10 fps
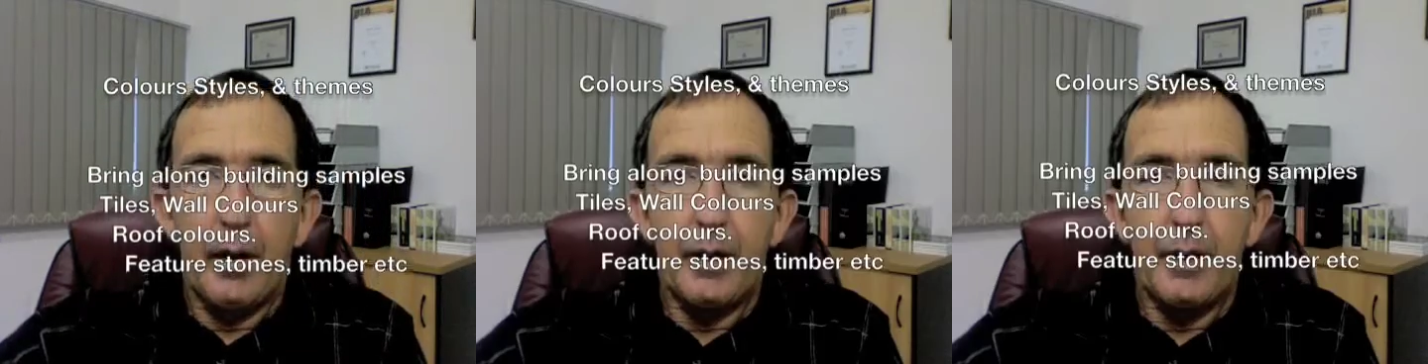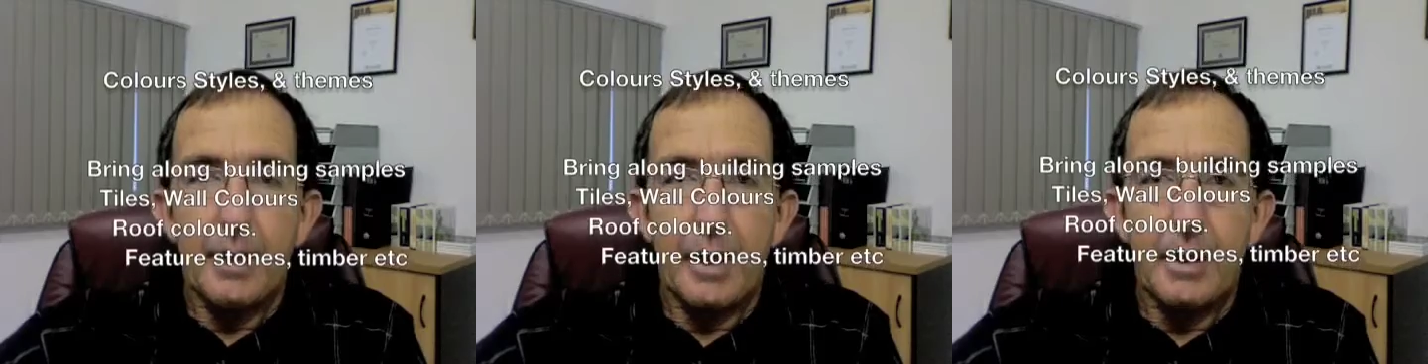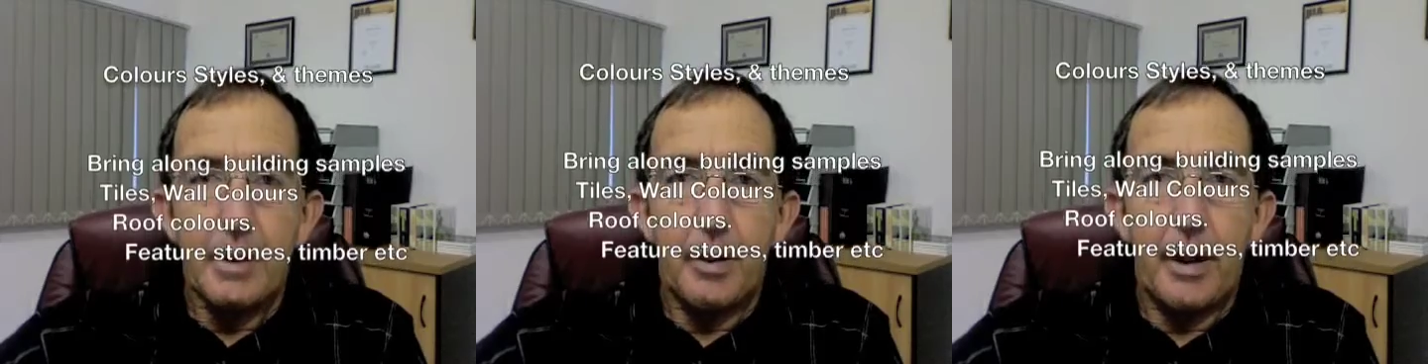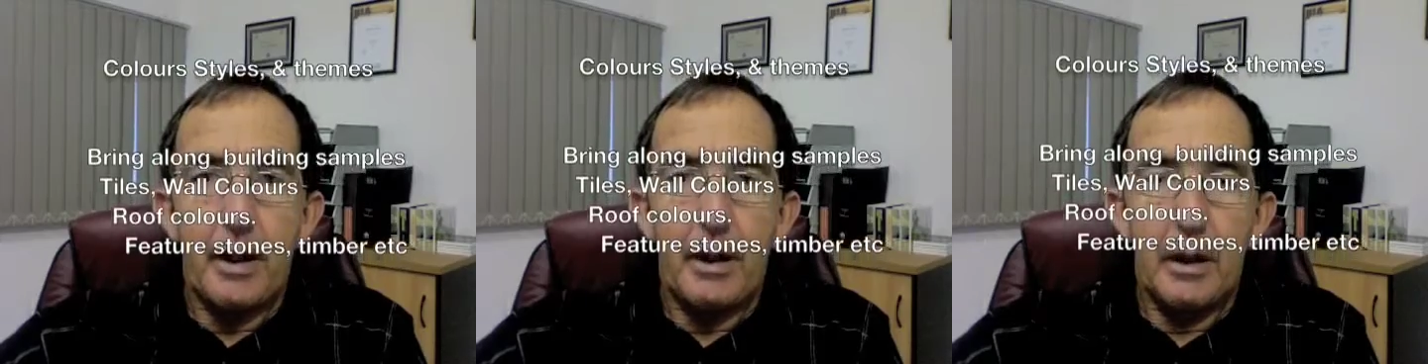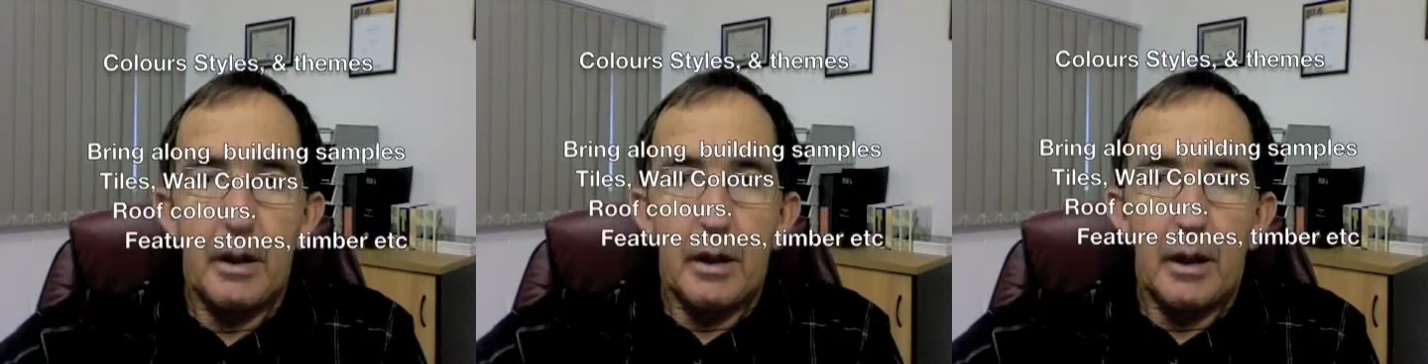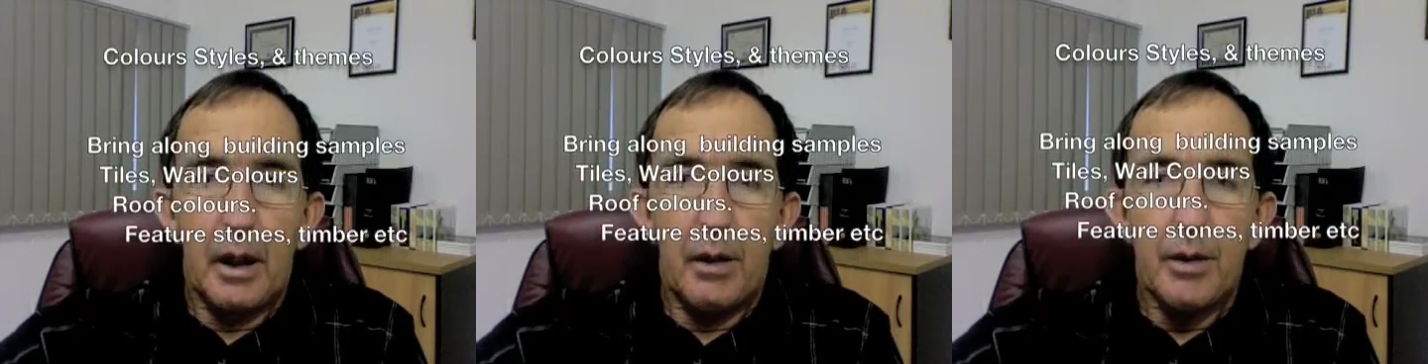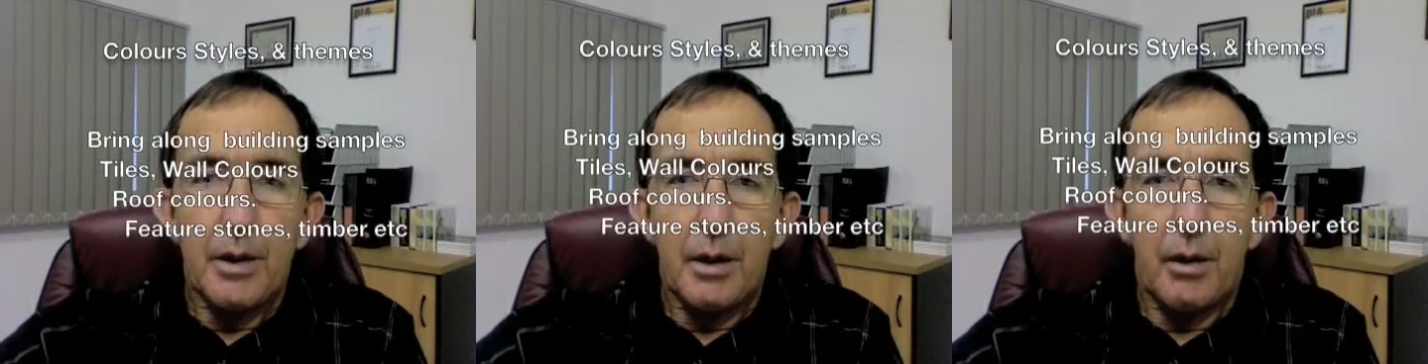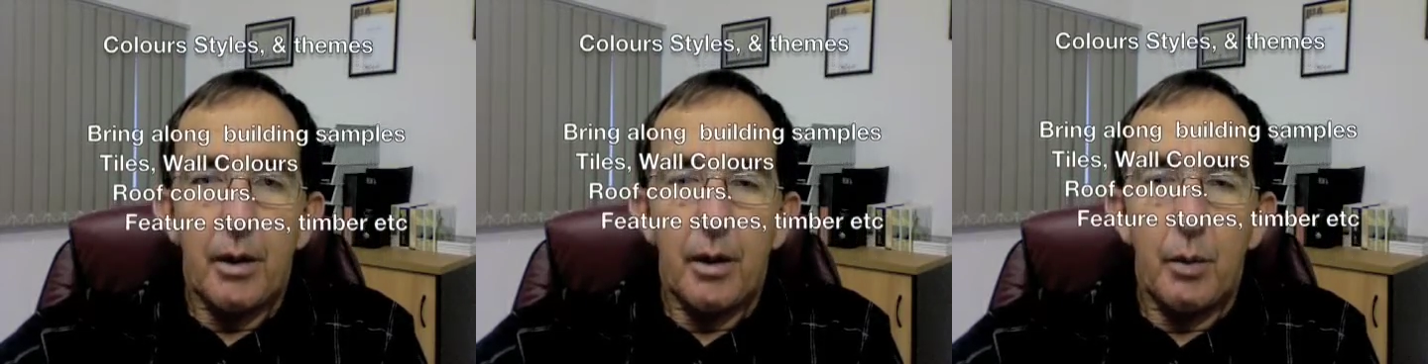This has to be coincided